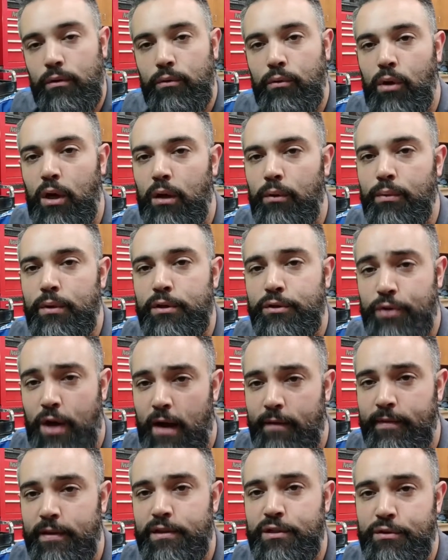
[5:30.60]
Well, when
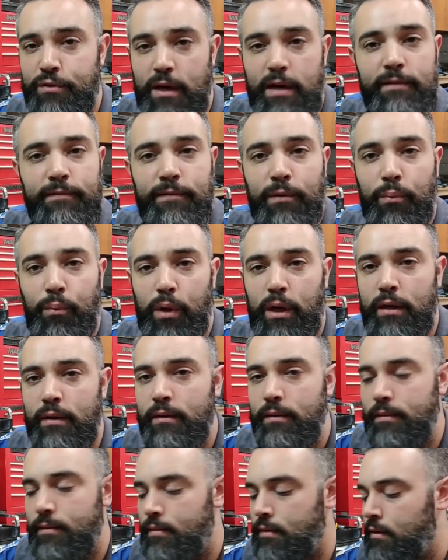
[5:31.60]
driving straight, for one.